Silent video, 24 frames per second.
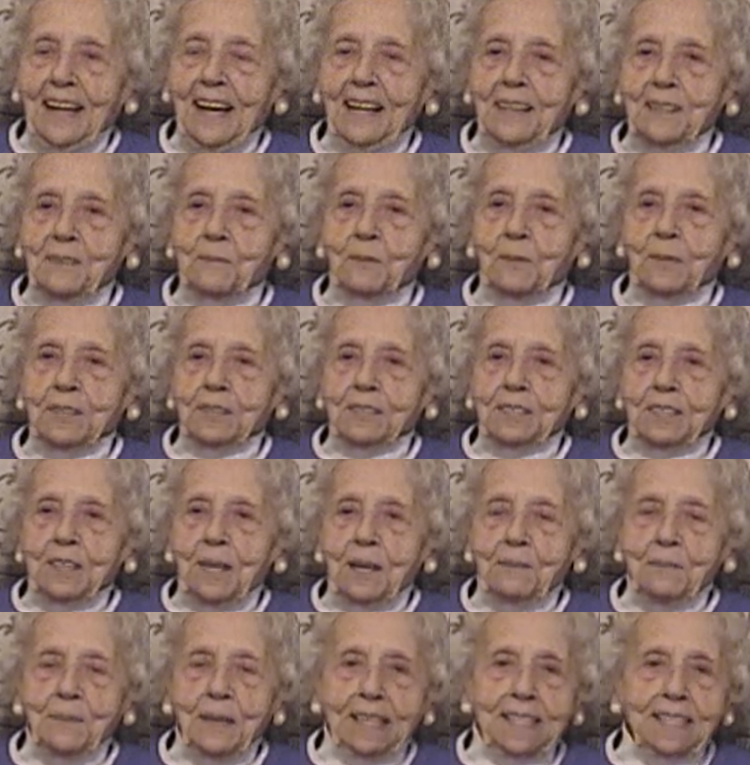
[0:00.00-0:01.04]
I worked
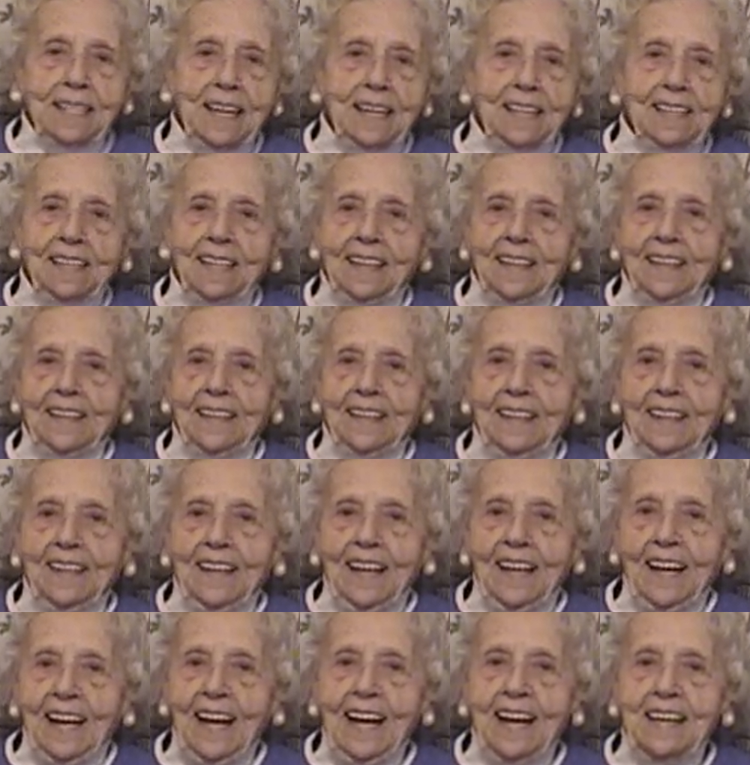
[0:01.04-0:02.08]
hard, but then
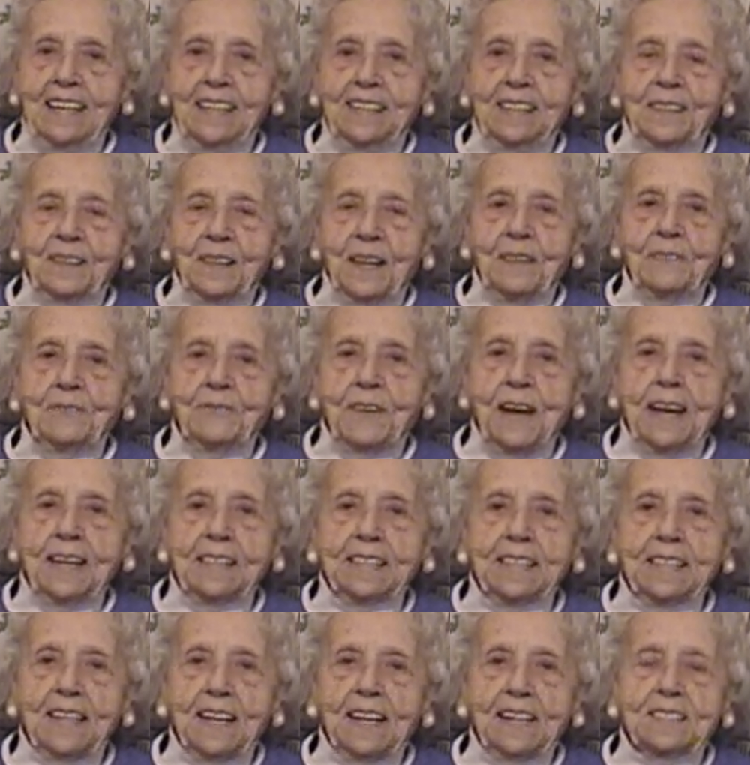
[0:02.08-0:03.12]
I
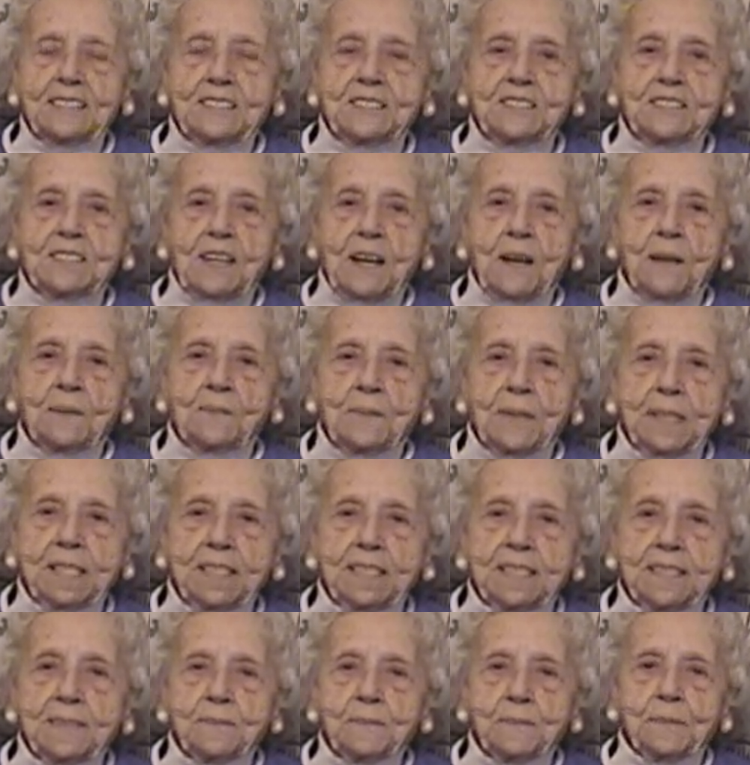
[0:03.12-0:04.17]
finally got a job
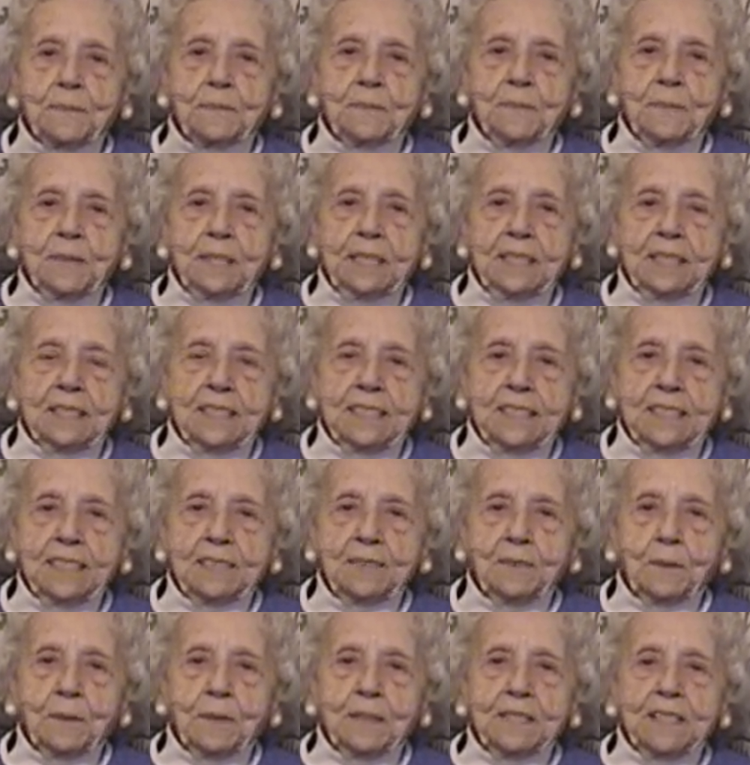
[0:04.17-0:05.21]
in a big,
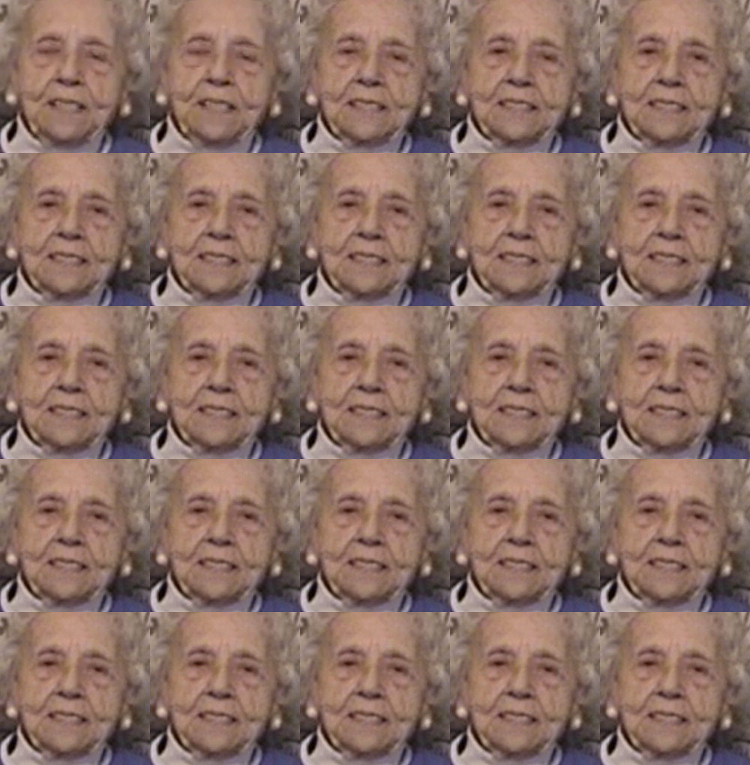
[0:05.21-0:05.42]
where